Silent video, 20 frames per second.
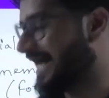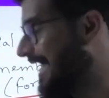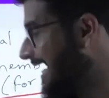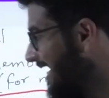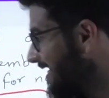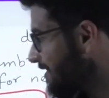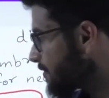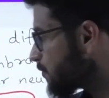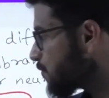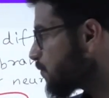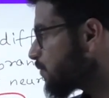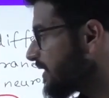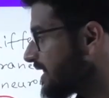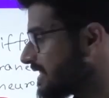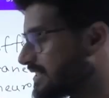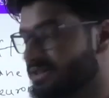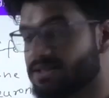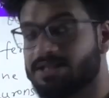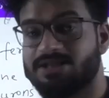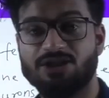as soon
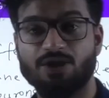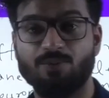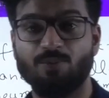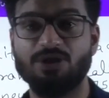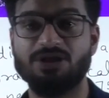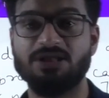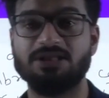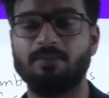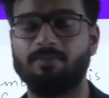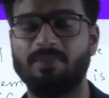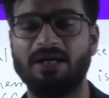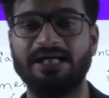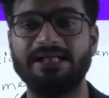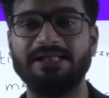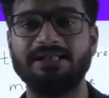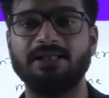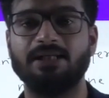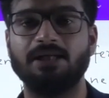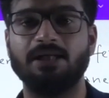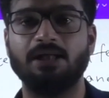as the stimulus is
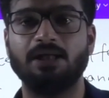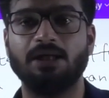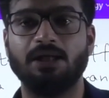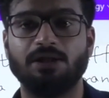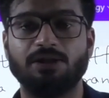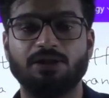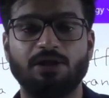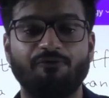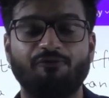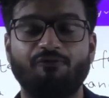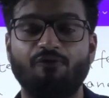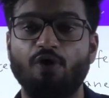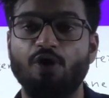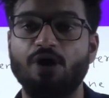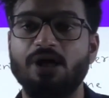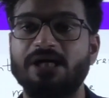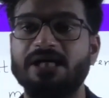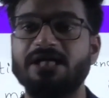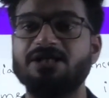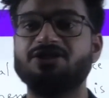applied, the
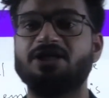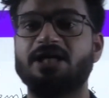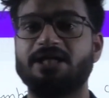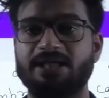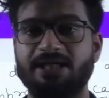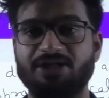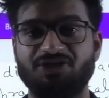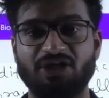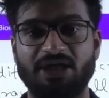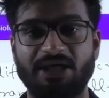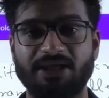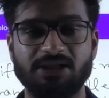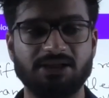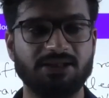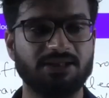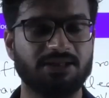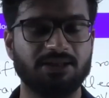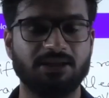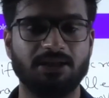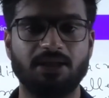voltage gated
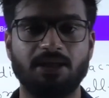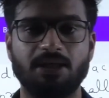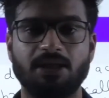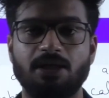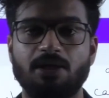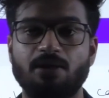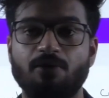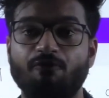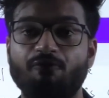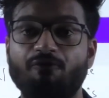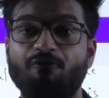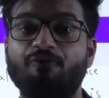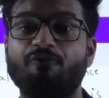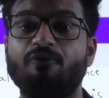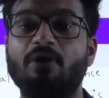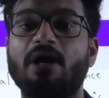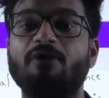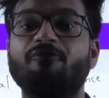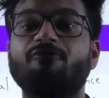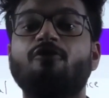channels
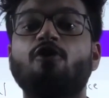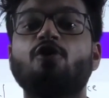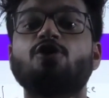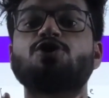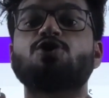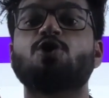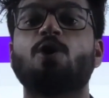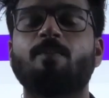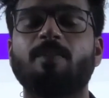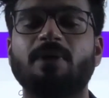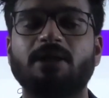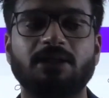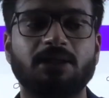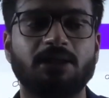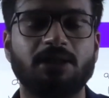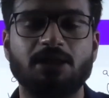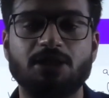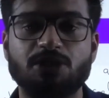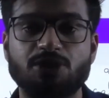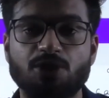are forced open.
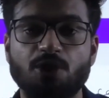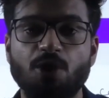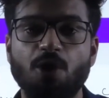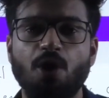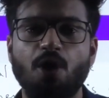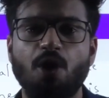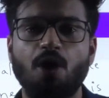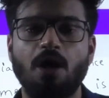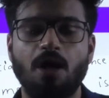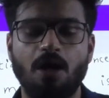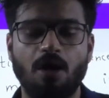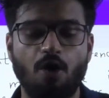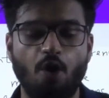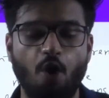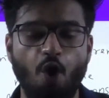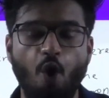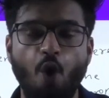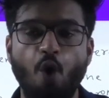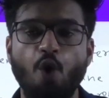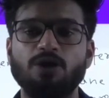So,
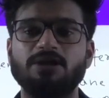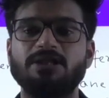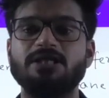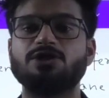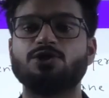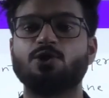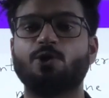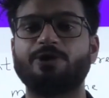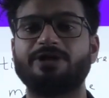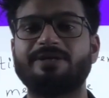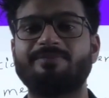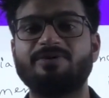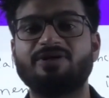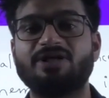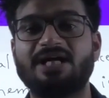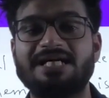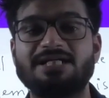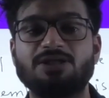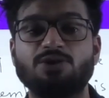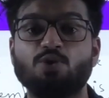all the sodium
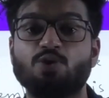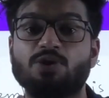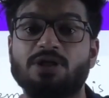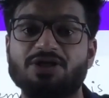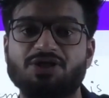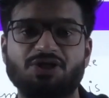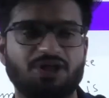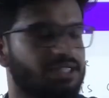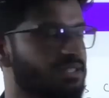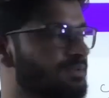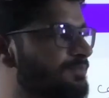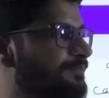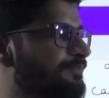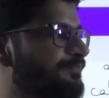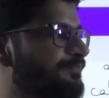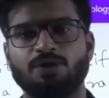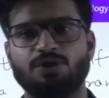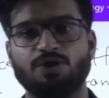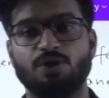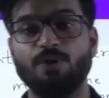tries to rush in.
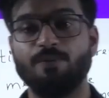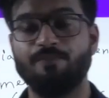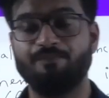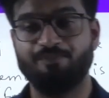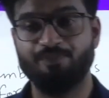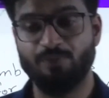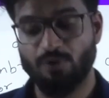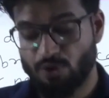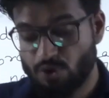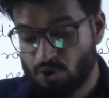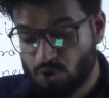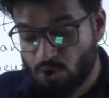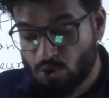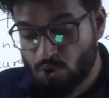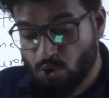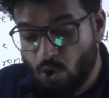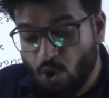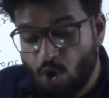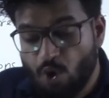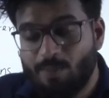
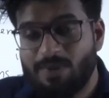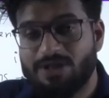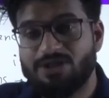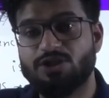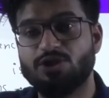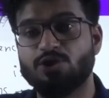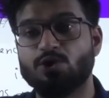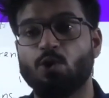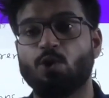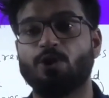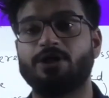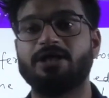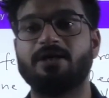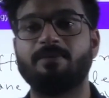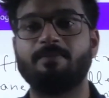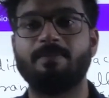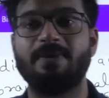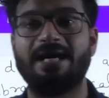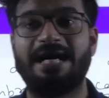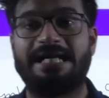So much
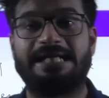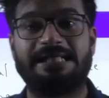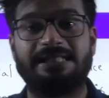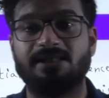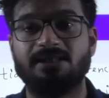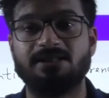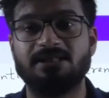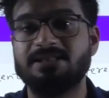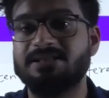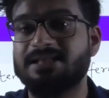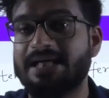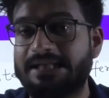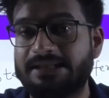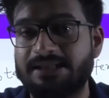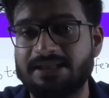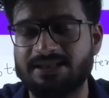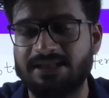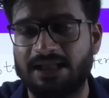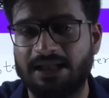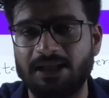sodium enters
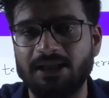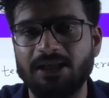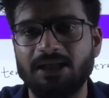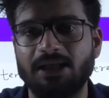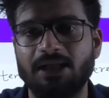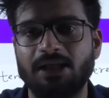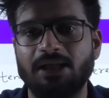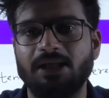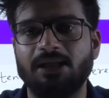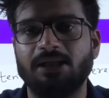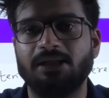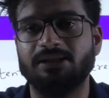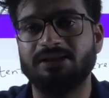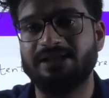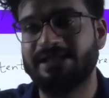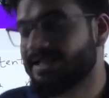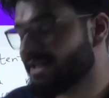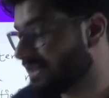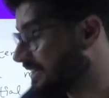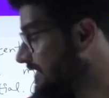inside the cell that